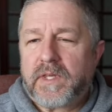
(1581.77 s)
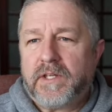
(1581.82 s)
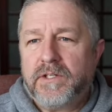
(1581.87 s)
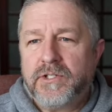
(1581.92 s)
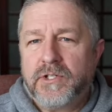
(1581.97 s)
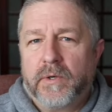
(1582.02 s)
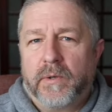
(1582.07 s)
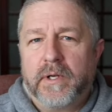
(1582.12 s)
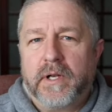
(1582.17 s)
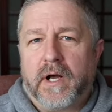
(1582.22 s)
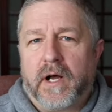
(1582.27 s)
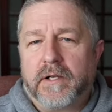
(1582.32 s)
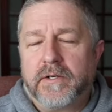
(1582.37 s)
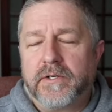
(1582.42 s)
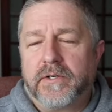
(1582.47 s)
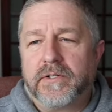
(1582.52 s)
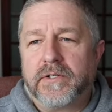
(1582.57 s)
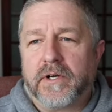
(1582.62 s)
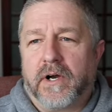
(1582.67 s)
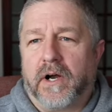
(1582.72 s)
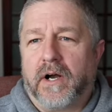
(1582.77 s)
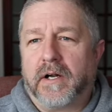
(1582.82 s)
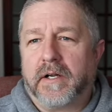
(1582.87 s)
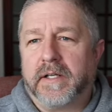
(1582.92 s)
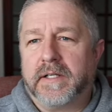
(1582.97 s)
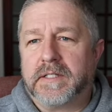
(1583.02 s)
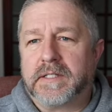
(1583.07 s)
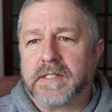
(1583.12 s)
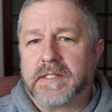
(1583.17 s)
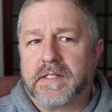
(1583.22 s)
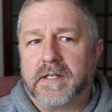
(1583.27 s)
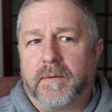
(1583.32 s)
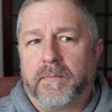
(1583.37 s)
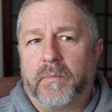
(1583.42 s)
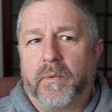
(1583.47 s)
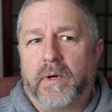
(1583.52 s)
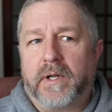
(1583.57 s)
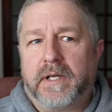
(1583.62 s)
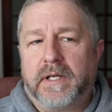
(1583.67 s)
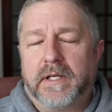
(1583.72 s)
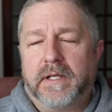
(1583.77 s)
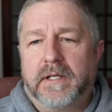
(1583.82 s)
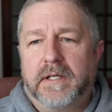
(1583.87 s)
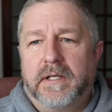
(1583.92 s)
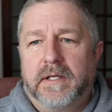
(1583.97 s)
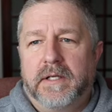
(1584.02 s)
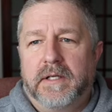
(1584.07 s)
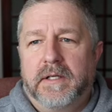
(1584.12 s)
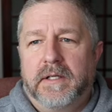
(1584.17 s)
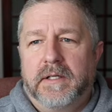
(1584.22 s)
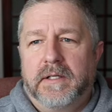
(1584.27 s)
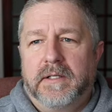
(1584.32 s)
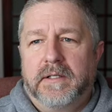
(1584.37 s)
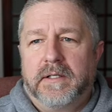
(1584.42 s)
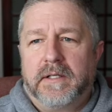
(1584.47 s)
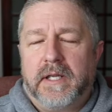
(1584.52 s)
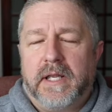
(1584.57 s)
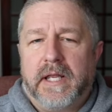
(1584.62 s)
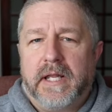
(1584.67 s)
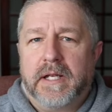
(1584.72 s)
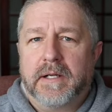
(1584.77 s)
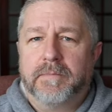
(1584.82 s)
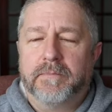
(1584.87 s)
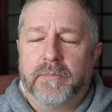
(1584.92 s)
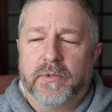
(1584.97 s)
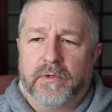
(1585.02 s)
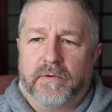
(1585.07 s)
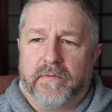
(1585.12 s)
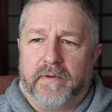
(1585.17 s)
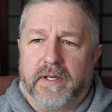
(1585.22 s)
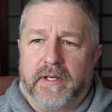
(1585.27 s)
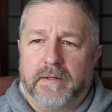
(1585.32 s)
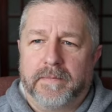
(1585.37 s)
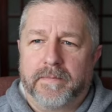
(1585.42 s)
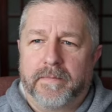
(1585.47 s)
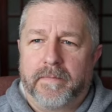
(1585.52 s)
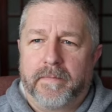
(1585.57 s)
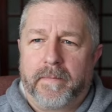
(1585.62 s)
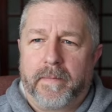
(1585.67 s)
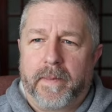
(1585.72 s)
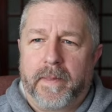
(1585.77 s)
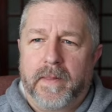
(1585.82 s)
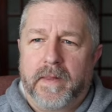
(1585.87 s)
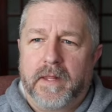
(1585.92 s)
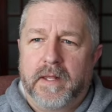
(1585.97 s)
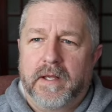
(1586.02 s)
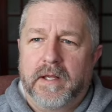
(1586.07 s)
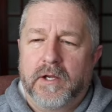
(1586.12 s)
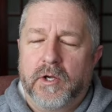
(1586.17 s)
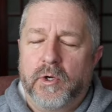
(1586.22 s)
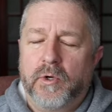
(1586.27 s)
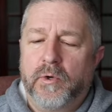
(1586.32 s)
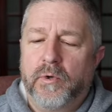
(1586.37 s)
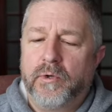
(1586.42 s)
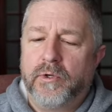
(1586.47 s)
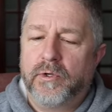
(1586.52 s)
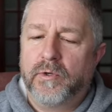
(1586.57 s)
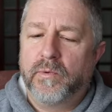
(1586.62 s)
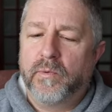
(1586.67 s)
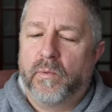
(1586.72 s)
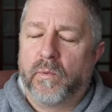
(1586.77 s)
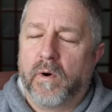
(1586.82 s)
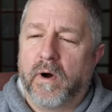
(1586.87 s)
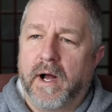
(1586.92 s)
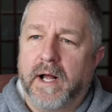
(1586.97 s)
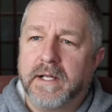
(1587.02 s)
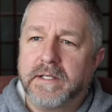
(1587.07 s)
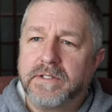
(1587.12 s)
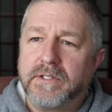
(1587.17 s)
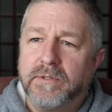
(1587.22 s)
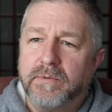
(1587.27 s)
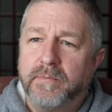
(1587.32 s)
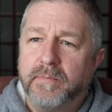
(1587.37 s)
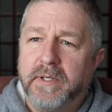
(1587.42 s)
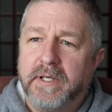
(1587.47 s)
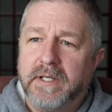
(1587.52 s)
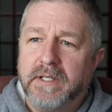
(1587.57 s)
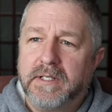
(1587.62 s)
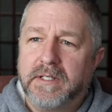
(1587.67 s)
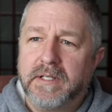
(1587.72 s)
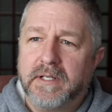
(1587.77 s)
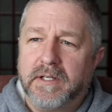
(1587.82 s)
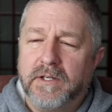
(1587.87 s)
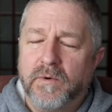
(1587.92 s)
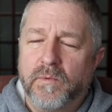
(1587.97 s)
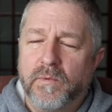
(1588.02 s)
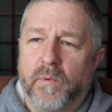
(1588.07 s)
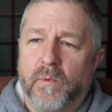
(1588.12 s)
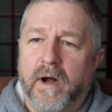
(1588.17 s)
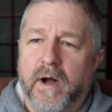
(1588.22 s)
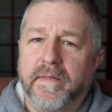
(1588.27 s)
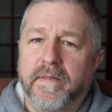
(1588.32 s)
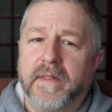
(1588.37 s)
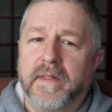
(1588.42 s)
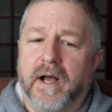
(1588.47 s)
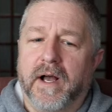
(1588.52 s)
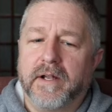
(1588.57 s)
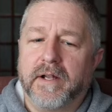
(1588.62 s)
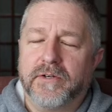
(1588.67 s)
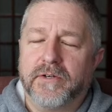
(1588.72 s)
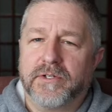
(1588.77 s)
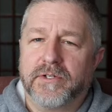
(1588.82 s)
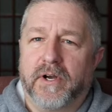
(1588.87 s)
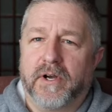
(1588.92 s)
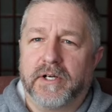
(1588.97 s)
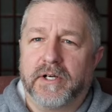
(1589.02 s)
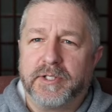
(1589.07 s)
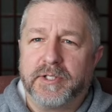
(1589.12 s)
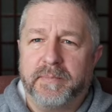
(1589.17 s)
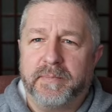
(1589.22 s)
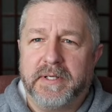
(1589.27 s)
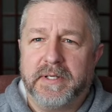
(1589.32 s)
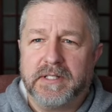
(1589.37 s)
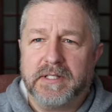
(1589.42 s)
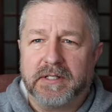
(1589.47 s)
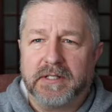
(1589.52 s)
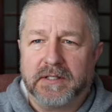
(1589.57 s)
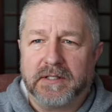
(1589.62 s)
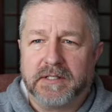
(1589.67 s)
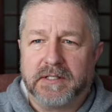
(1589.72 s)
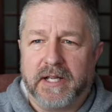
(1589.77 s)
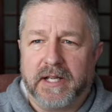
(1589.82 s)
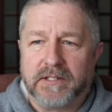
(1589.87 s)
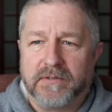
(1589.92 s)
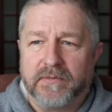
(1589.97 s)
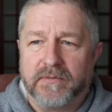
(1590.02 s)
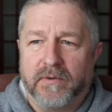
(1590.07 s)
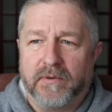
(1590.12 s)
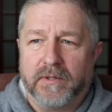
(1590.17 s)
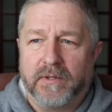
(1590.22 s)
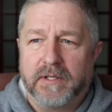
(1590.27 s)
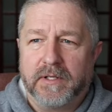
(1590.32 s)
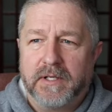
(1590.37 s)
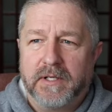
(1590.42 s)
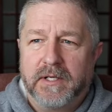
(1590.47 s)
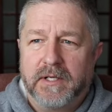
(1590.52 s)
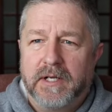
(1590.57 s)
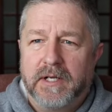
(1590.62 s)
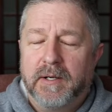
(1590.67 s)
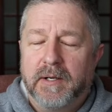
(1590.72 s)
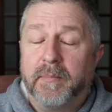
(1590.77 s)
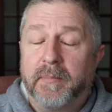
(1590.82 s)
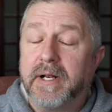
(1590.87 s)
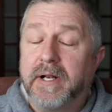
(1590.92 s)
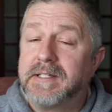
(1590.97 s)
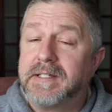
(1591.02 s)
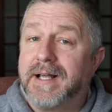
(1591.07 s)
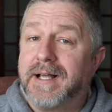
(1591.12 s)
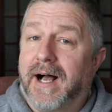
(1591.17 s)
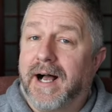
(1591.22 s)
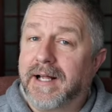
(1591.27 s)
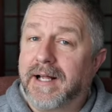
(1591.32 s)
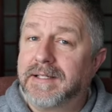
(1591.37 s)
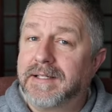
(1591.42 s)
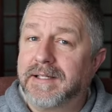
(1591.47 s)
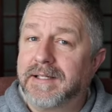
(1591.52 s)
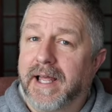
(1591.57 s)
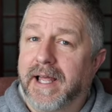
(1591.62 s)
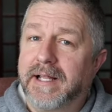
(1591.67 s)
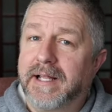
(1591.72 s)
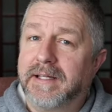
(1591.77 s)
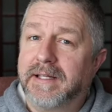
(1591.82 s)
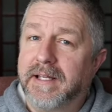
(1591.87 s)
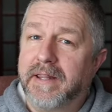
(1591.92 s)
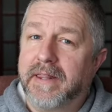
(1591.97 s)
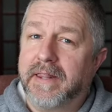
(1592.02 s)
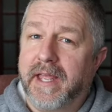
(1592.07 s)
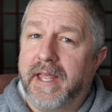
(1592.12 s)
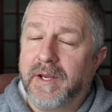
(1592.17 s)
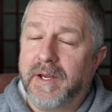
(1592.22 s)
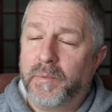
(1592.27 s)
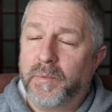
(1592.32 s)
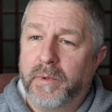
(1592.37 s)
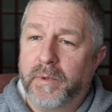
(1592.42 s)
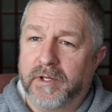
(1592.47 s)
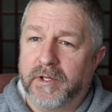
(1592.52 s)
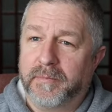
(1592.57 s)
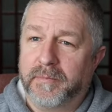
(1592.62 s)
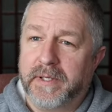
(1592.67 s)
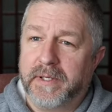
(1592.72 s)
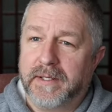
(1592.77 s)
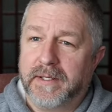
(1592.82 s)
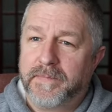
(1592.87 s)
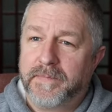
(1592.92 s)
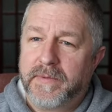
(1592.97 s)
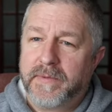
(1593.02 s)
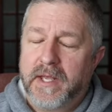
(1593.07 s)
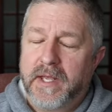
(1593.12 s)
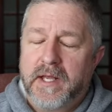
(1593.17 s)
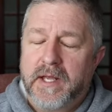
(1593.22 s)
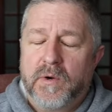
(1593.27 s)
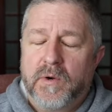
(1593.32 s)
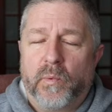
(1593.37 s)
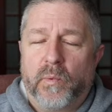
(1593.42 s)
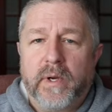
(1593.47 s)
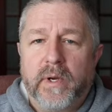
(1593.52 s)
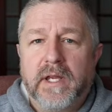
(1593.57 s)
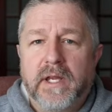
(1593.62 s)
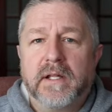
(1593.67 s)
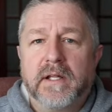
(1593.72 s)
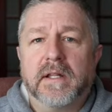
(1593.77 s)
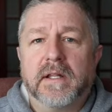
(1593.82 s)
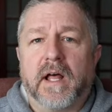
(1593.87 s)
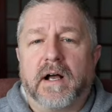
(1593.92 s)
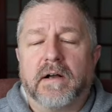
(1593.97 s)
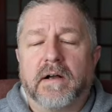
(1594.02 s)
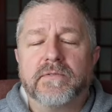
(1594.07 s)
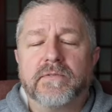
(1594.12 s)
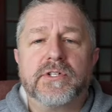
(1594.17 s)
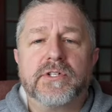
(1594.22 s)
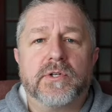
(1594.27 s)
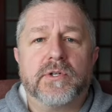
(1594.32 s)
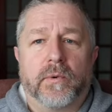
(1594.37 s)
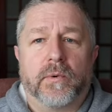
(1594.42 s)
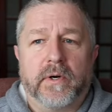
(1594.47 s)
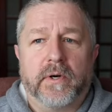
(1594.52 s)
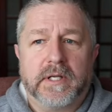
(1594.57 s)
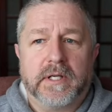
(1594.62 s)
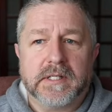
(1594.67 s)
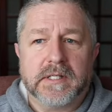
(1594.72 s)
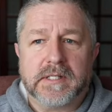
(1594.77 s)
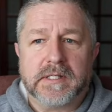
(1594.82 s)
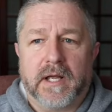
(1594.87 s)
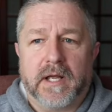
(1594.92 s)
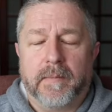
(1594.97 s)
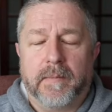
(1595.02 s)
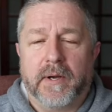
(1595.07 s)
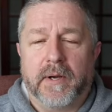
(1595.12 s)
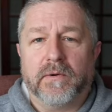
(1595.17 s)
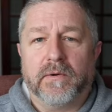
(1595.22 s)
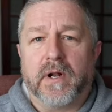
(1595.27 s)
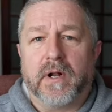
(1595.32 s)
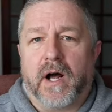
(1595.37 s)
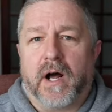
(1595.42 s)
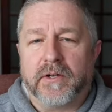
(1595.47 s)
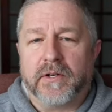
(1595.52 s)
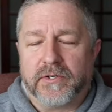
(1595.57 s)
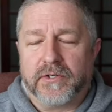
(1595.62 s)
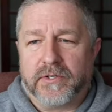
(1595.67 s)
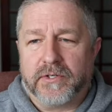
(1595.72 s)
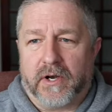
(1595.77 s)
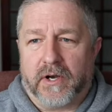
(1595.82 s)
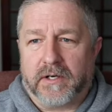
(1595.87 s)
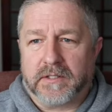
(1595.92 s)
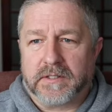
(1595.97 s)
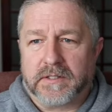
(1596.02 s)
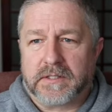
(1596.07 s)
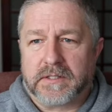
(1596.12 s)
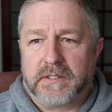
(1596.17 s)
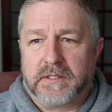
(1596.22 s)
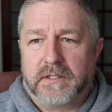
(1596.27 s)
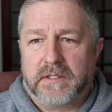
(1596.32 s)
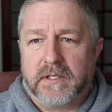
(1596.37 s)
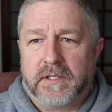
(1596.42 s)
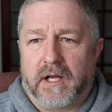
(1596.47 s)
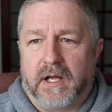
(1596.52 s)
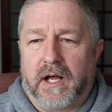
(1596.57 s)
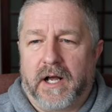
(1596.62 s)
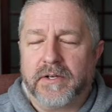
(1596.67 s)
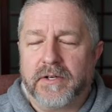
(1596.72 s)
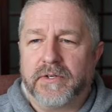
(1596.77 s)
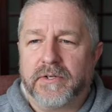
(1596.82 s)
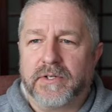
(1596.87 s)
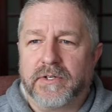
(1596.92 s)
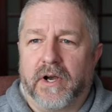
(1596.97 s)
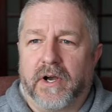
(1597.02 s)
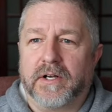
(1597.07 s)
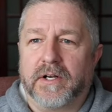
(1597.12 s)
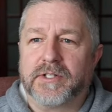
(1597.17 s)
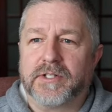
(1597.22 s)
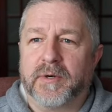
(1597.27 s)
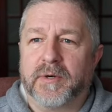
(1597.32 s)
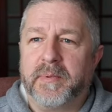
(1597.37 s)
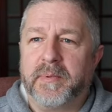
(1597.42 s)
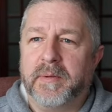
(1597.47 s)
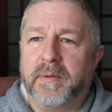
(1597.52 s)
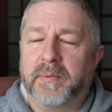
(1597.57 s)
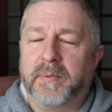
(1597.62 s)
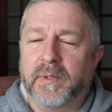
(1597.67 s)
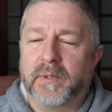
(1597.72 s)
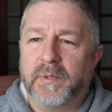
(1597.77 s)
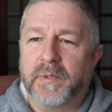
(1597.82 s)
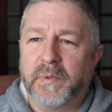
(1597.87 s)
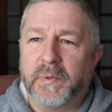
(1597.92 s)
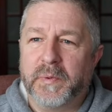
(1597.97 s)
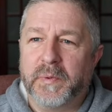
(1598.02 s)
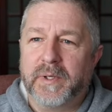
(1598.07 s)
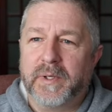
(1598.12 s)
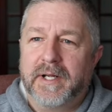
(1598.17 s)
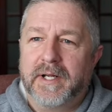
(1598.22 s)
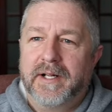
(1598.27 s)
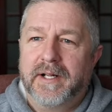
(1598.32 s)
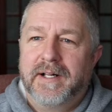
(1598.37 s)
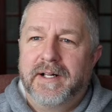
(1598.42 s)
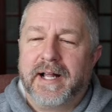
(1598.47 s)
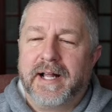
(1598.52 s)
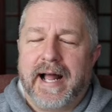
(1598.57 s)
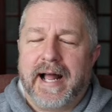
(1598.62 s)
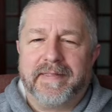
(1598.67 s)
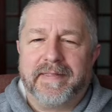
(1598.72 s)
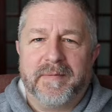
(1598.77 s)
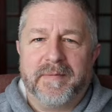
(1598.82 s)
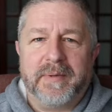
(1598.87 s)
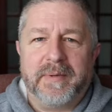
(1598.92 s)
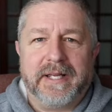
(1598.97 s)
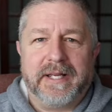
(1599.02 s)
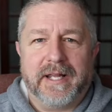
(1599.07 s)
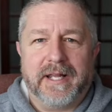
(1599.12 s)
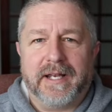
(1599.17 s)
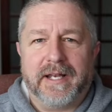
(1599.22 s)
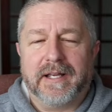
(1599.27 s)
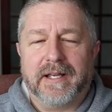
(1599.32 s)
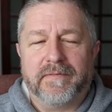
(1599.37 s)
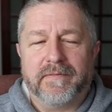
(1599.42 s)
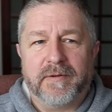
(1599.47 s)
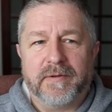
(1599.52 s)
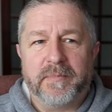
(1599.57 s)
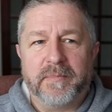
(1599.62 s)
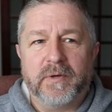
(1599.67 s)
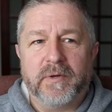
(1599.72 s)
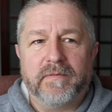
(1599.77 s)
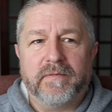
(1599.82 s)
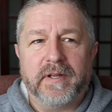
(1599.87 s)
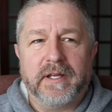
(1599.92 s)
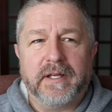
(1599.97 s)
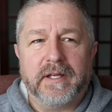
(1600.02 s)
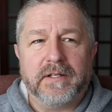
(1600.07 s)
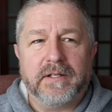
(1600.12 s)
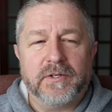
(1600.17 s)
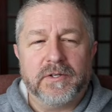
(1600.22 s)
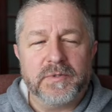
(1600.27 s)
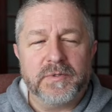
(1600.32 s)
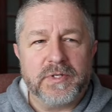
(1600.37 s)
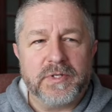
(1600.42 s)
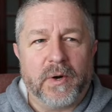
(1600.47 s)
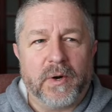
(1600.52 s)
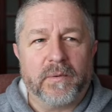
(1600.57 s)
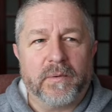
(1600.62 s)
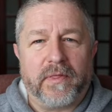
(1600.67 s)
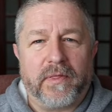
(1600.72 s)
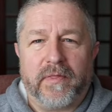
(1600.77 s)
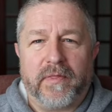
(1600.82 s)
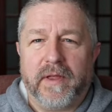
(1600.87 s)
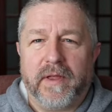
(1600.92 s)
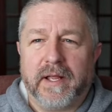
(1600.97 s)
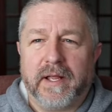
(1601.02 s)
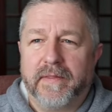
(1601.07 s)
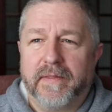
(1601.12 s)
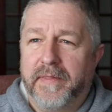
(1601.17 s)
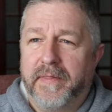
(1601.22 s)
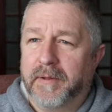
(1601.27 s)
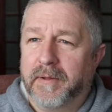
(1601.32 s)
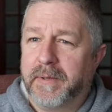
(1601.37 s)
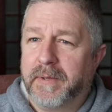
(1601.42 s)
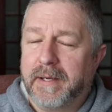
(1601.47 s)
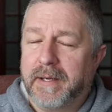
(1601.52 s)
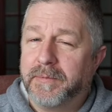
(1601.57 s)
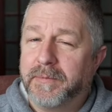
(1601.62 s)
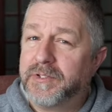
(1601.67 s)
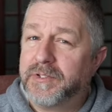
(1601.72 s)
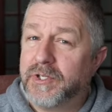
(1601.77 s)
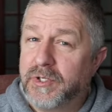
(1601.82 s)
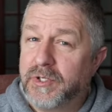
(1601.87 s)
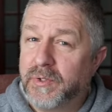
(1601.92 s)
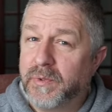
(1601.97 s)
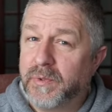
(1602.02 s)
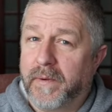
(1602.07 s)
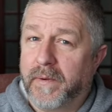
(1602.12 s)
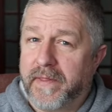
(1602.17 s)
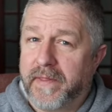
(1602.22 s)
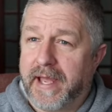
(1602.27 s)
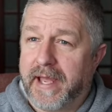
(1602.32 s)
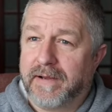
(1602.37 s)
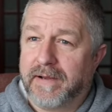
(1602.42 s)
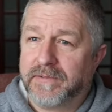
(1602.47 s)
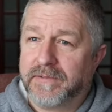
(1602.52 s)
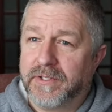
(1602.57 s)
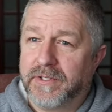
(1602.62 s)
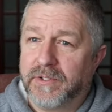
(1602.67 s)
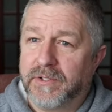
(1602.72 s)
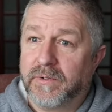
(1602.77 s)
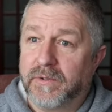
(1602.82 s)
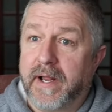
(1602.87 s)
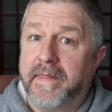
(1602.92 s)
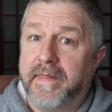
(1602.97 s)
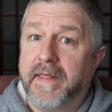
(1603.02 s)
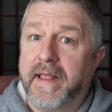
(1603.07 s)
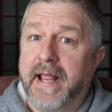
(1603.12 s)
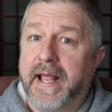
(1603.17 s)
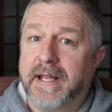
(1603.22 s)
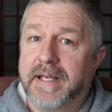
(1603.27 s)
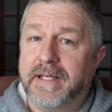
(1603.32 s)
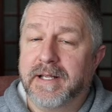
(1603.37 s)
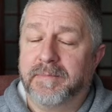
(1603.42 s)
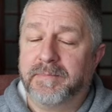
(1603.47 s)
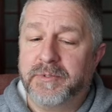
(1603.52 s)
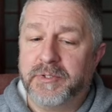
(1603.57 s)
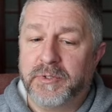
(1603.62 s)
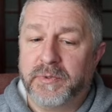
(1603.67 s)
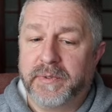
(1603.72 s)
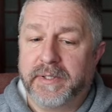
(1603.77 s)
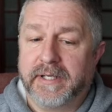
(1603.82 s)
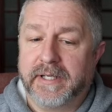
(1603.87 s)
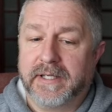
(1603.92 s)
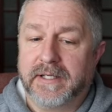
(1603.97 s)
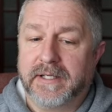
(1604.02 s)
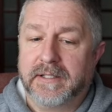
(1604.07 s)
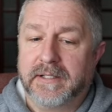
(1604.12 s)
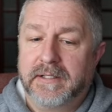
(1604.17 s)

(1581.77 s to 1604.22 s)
So an underdog is someone in a movie who you want to be, you want the underdog to be successful, but it's unlikely they will be. We love stories about underdogs. Underdogs are people who, at the beginning of the movie, you don't think they'll be able to do what they have to do, and they end up doing it.